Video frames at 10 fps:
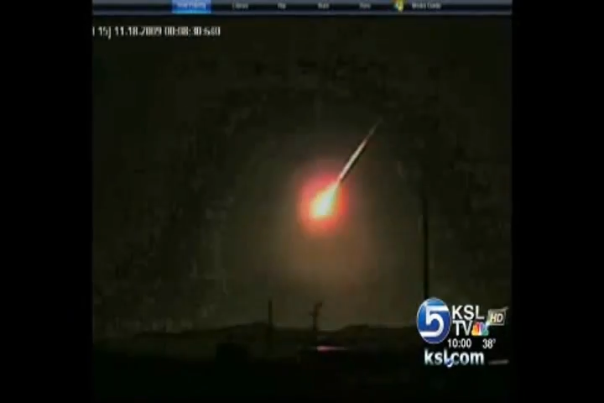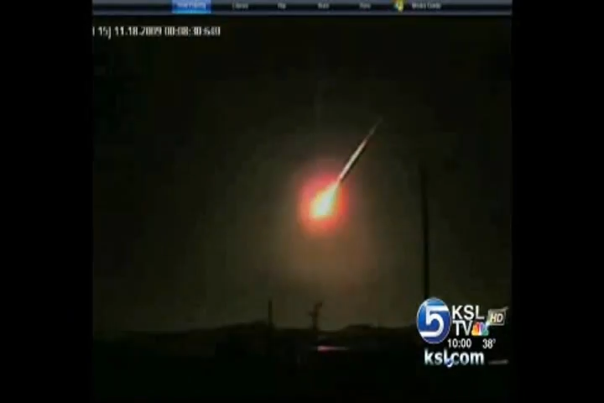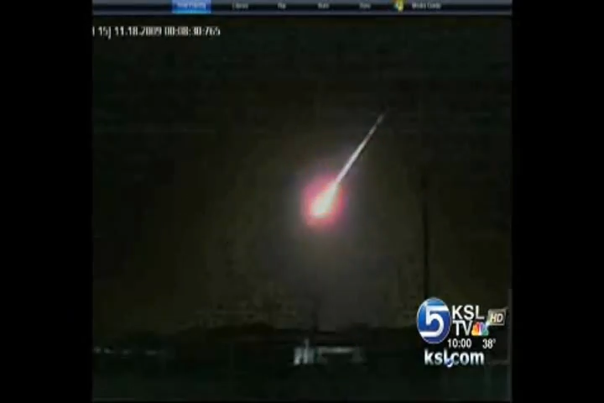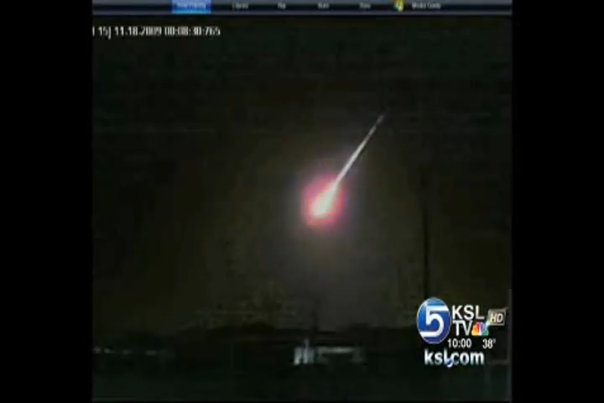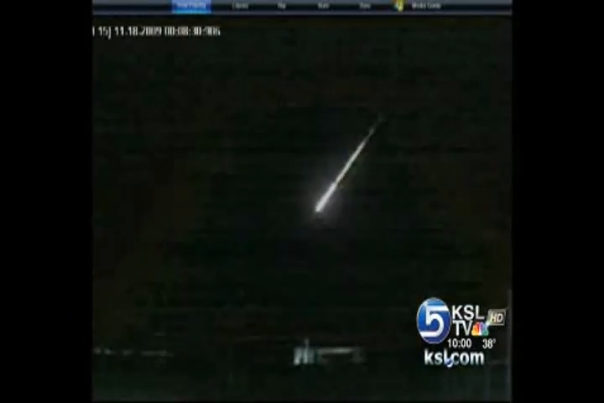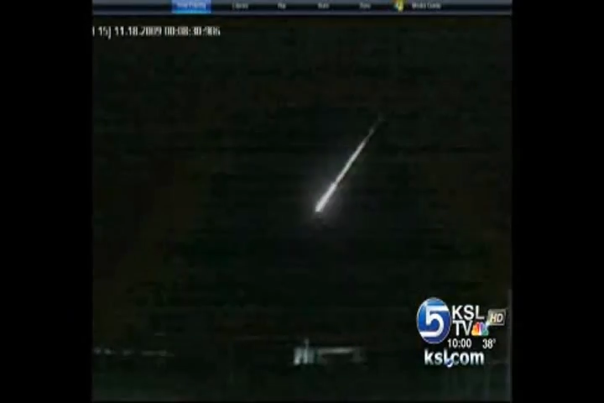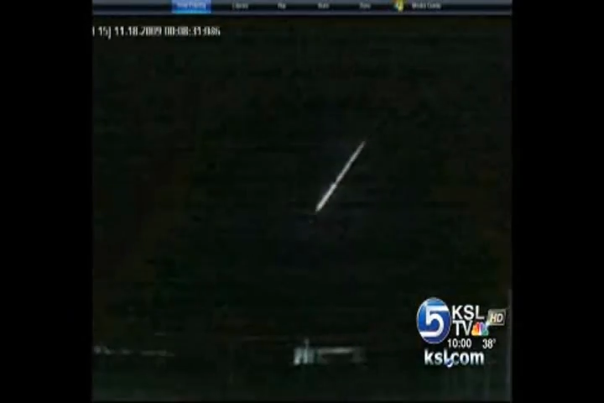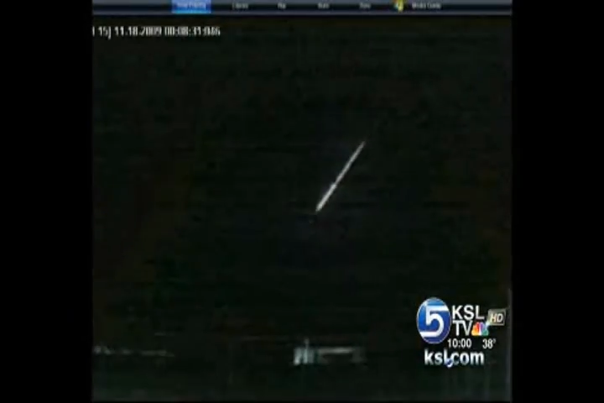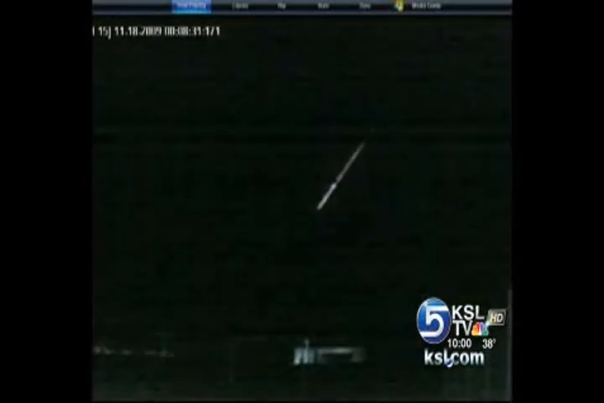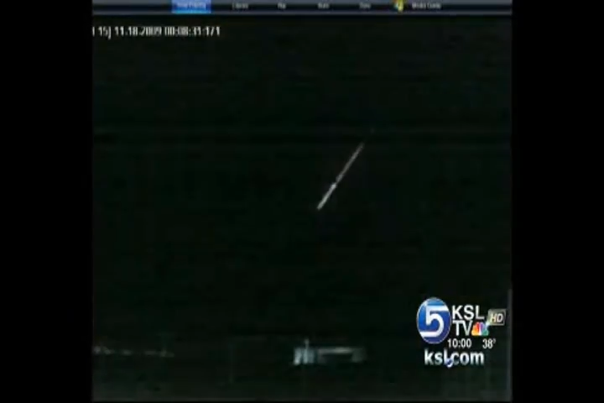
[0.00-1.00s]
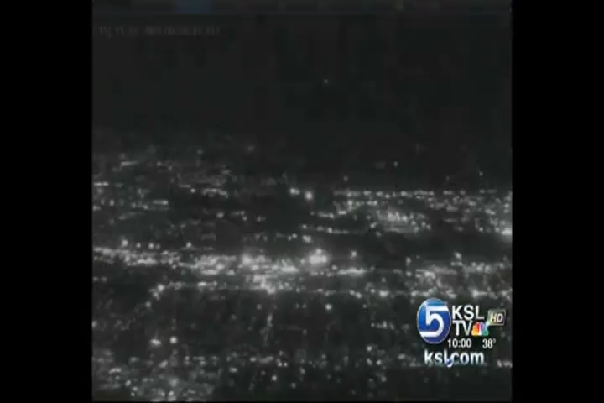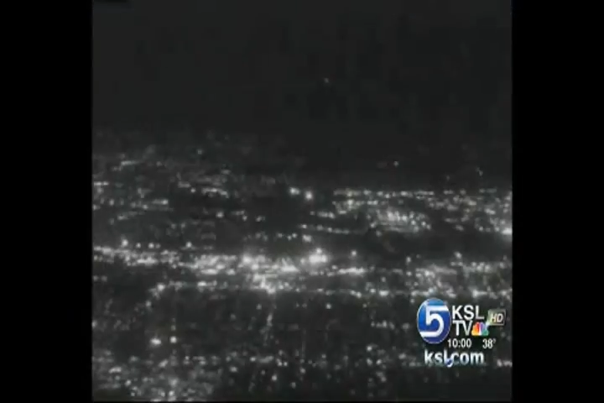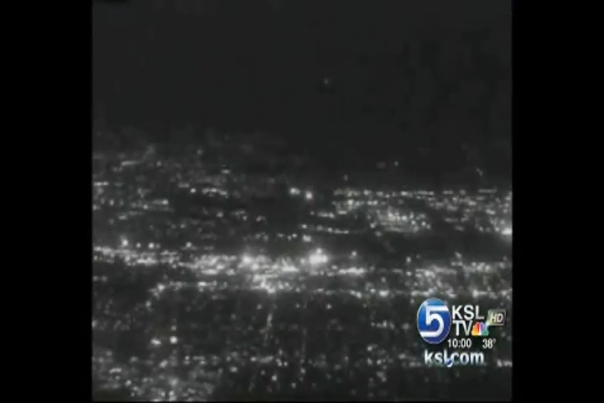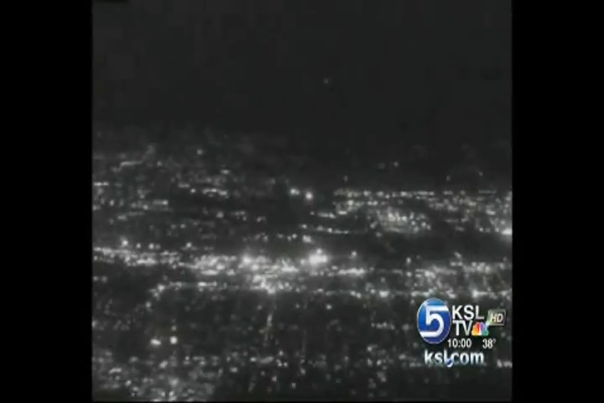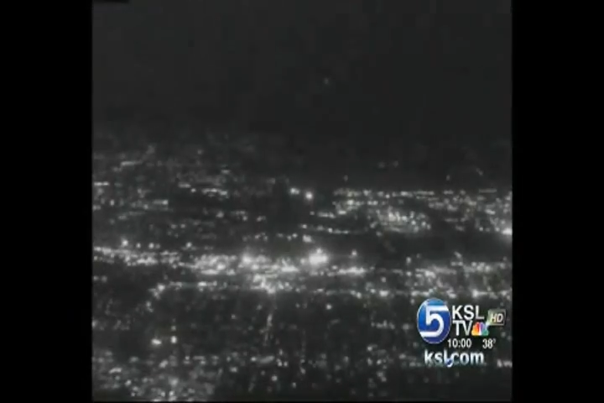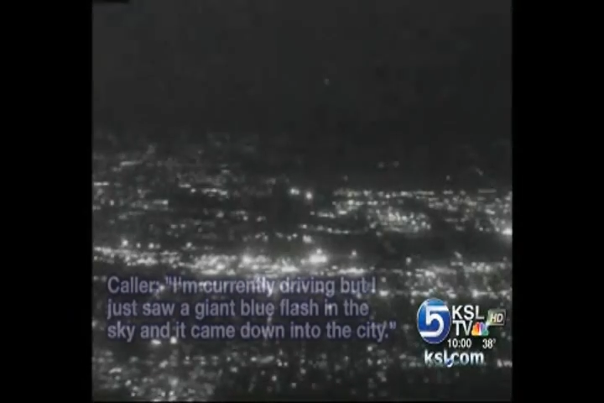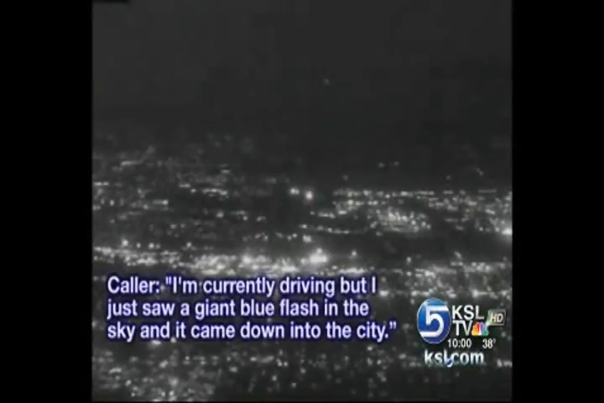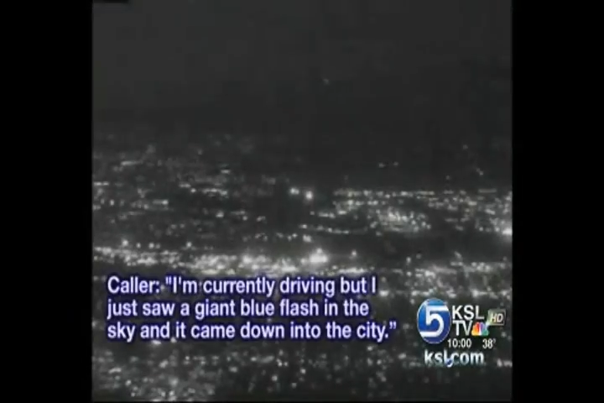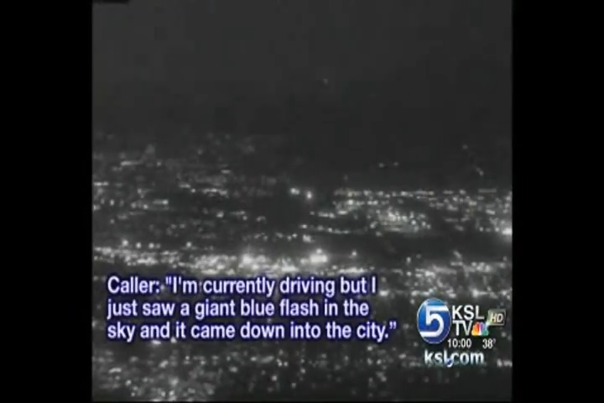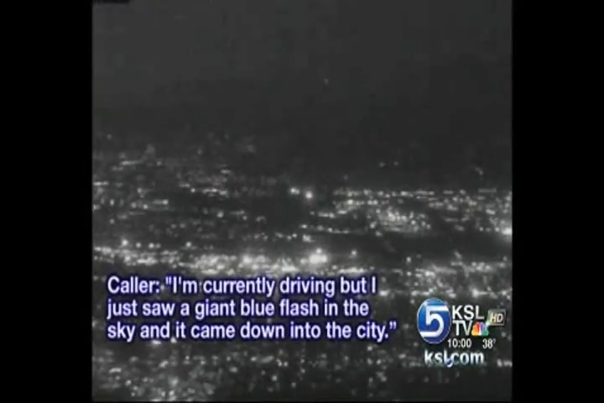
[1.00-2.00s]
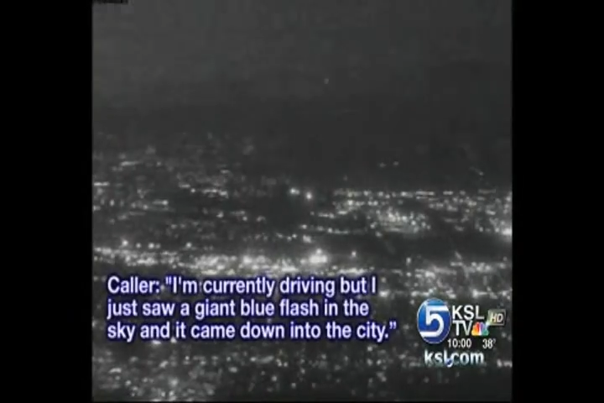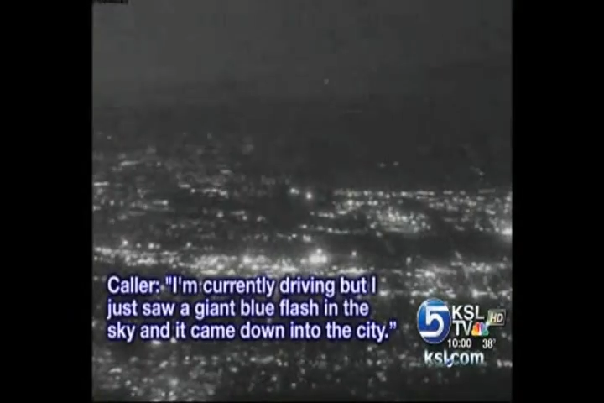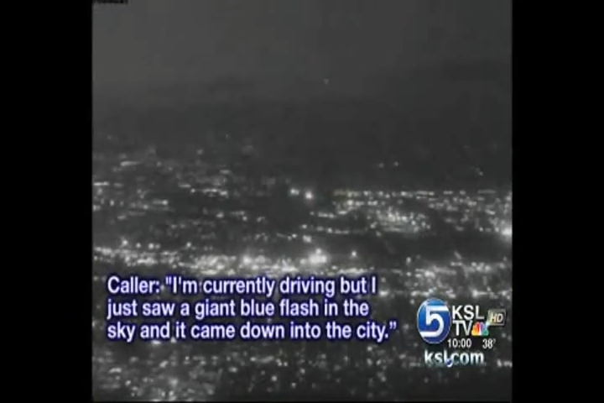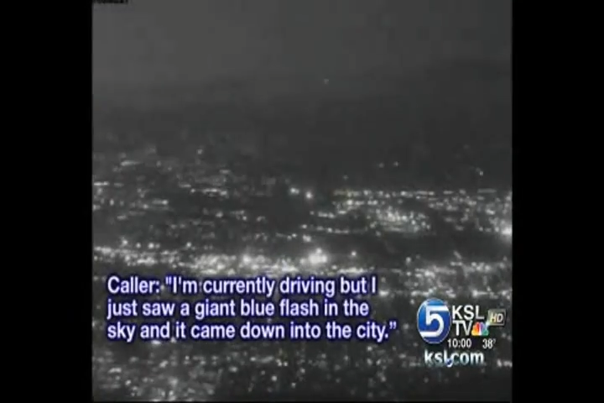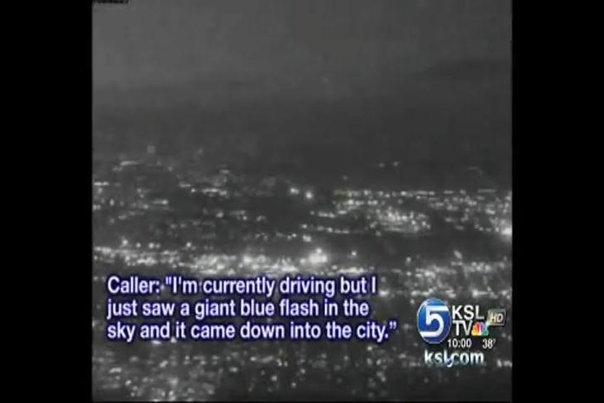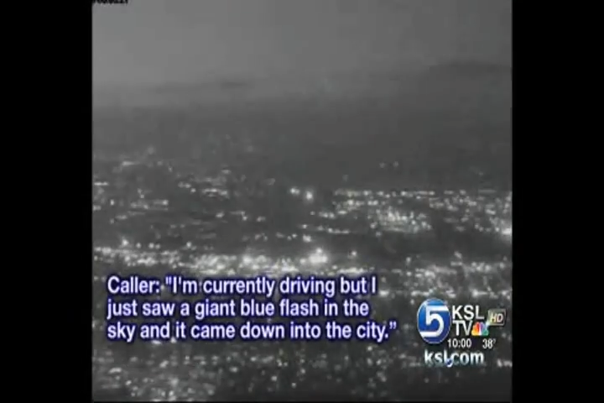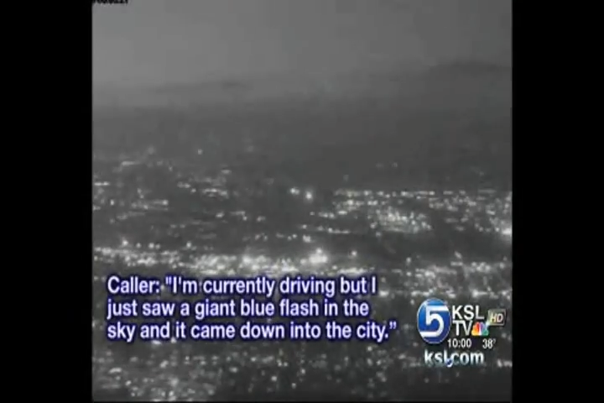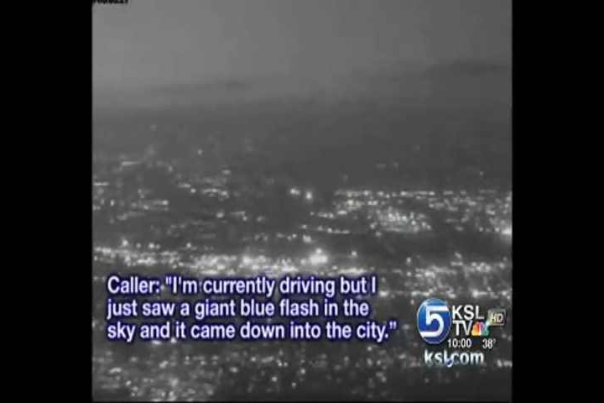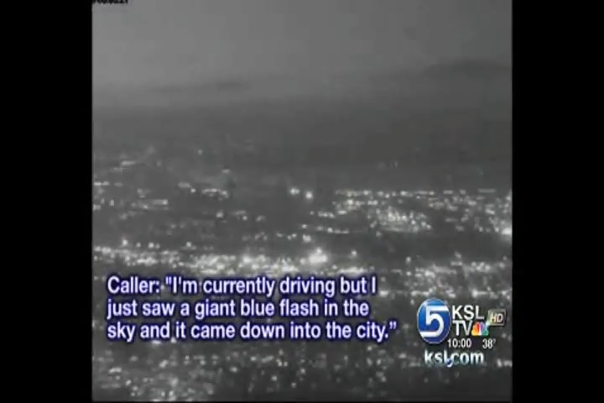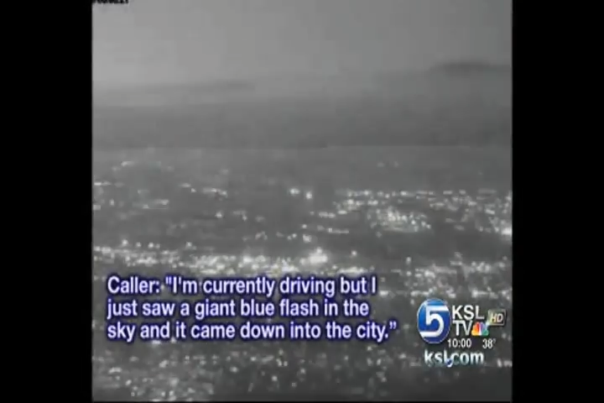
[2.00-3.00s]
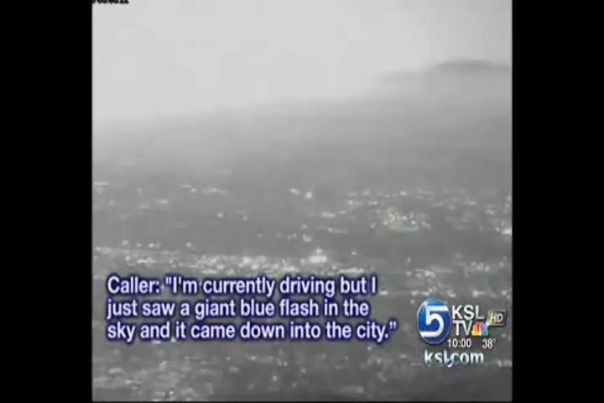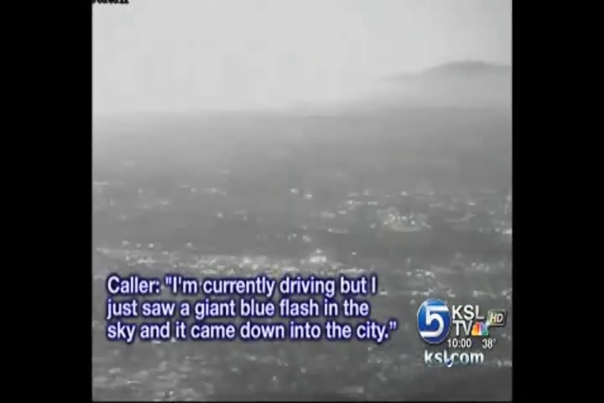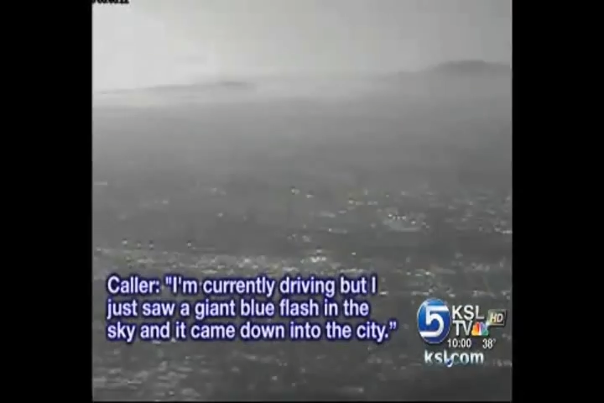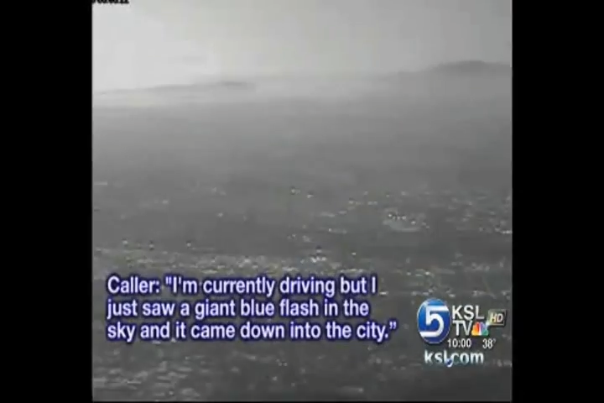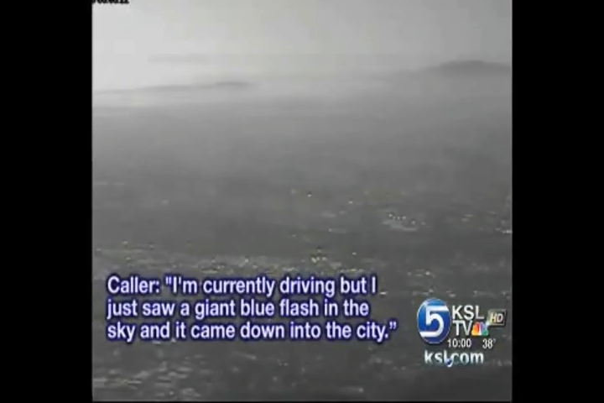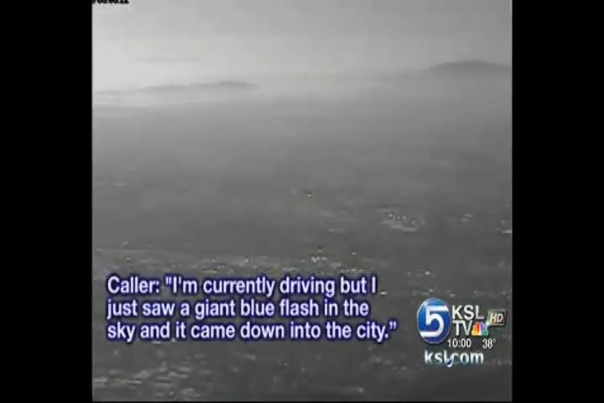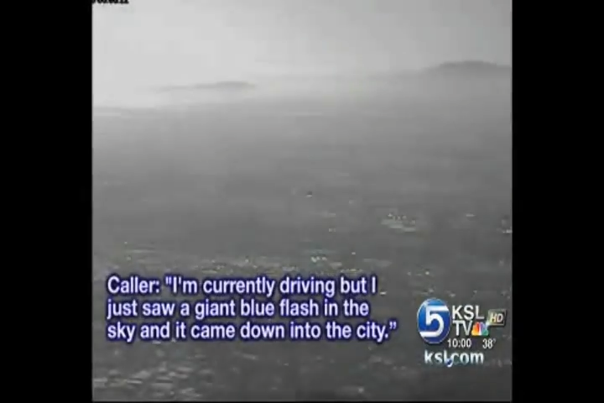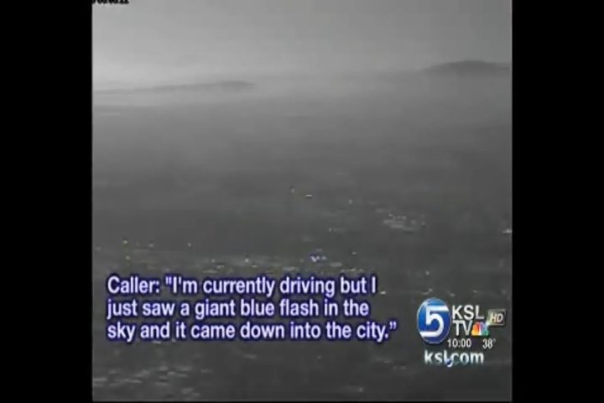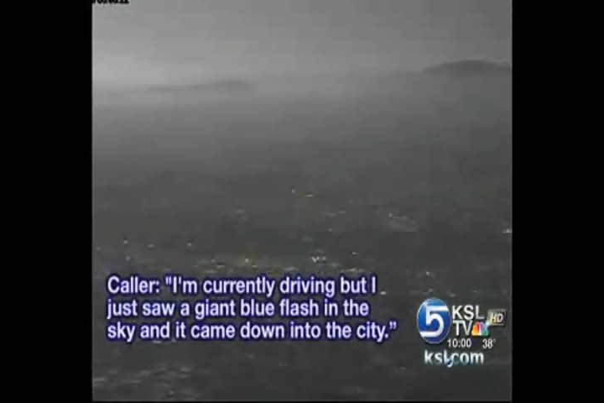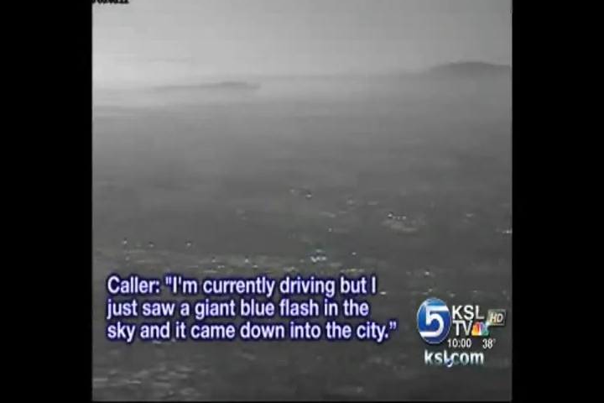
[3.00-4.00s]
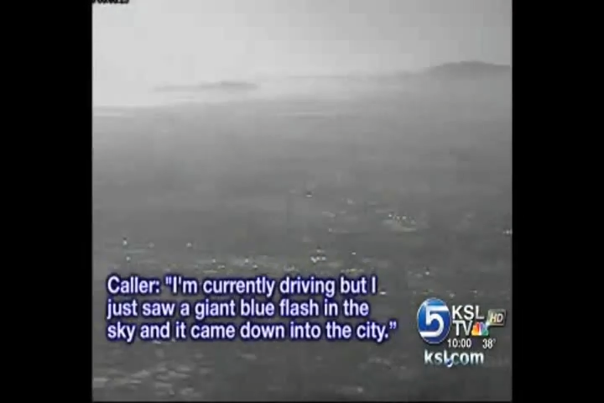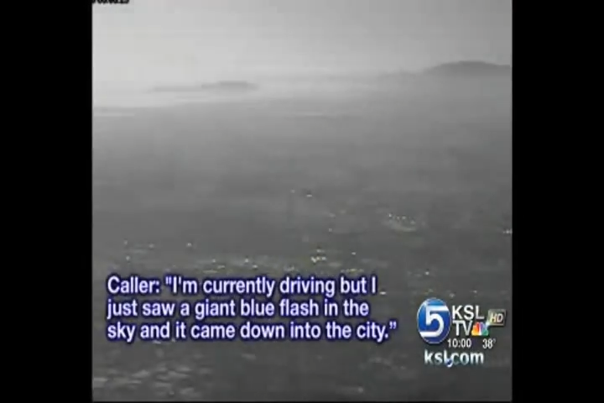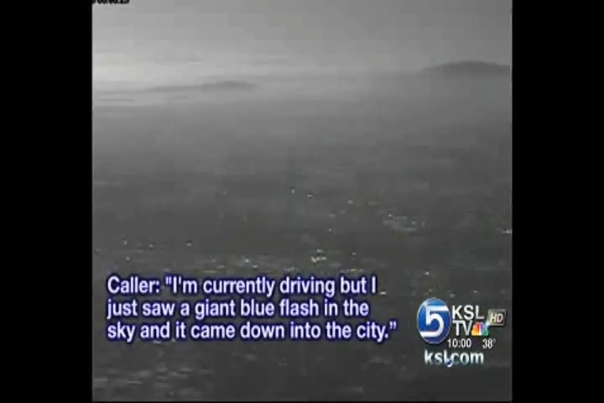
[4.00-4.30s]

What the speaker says: [unreadable: no face in view]